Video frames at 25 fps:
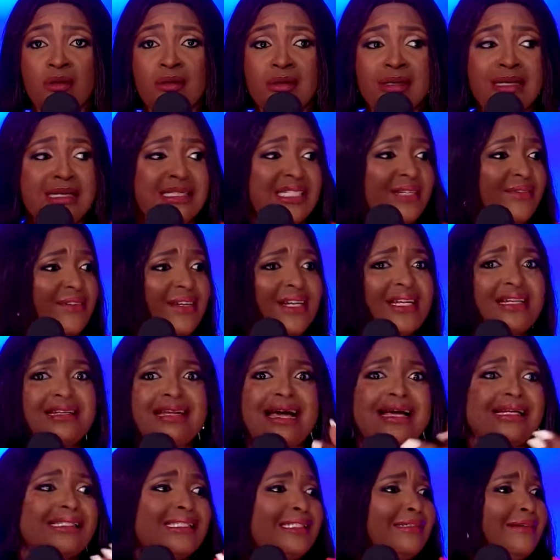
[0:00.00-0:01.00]
It's even in
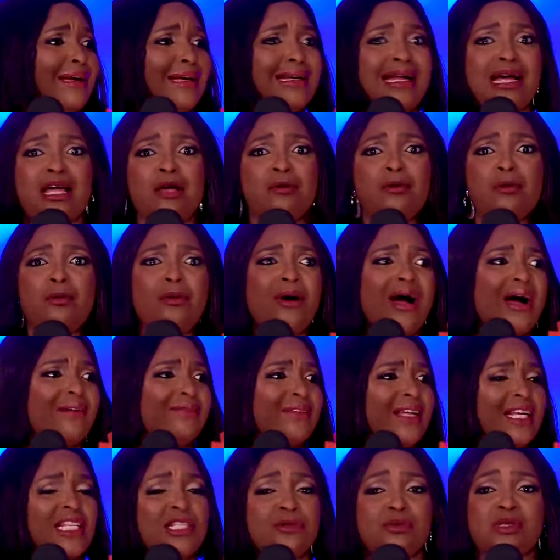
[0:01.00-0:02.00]
Nigeria that people have
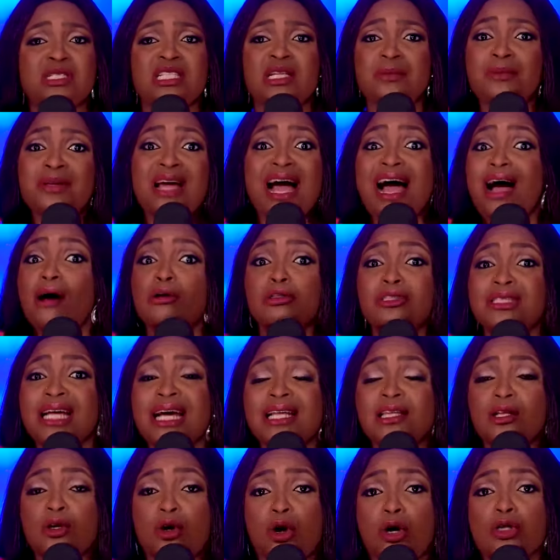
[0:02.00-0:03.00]
time to be sleeping.
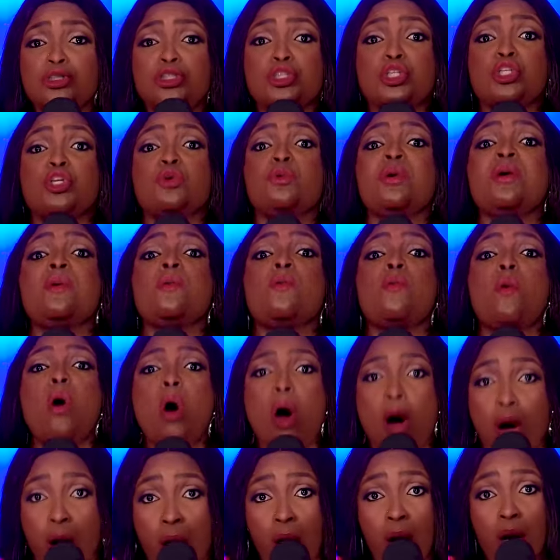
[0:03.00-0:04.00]
Outside the country, you will
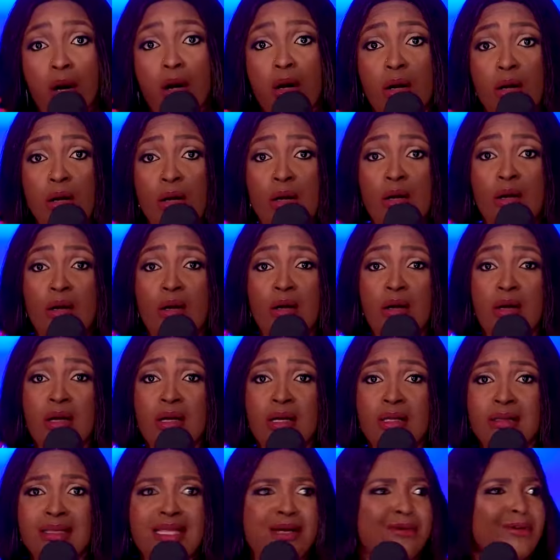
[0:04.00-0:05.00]
walk.
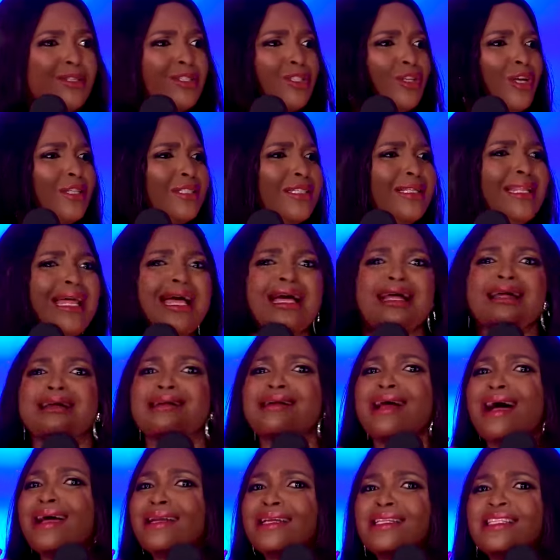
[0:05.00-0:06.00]
There is nothing like
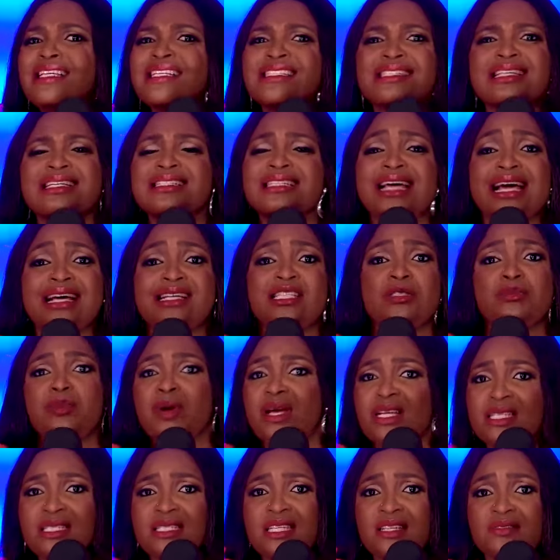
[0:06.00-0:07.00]
nanny. These things are
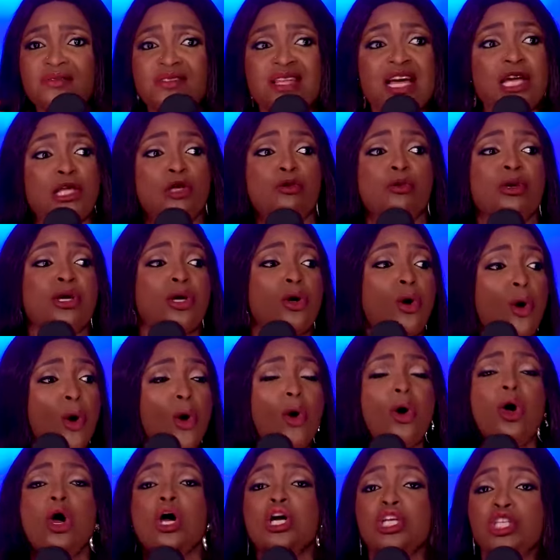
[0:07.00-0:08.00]
expensive. There you will
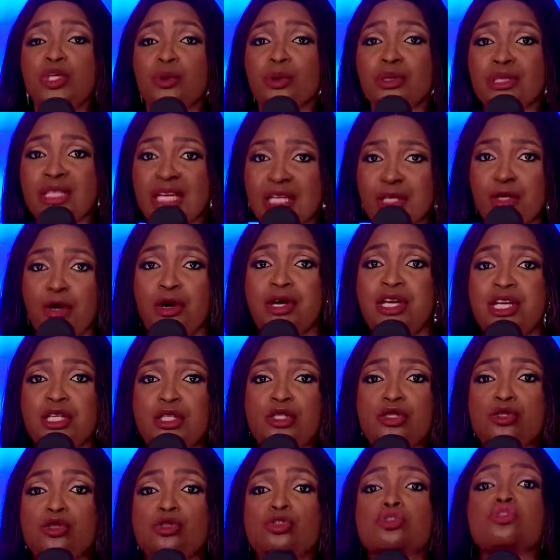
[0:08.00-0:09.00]
go, you will take your kids
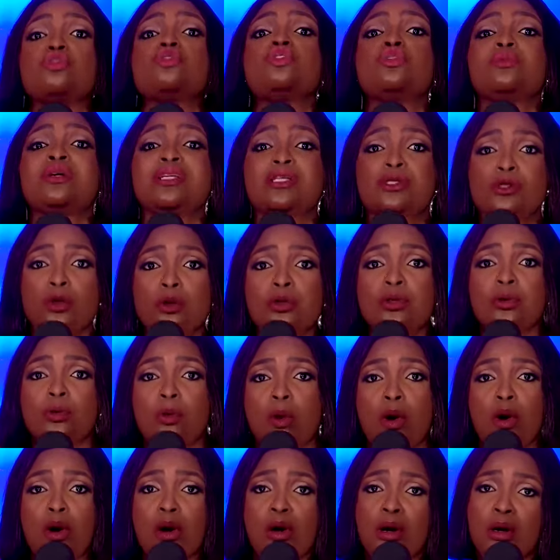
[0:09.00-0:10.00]
to school, you will do the
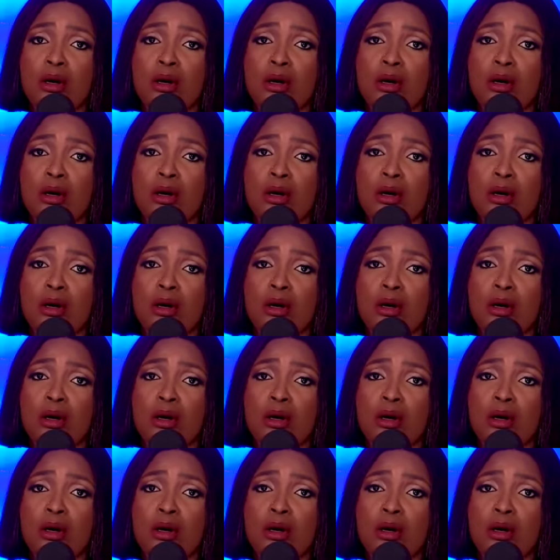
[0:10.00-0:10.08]
work.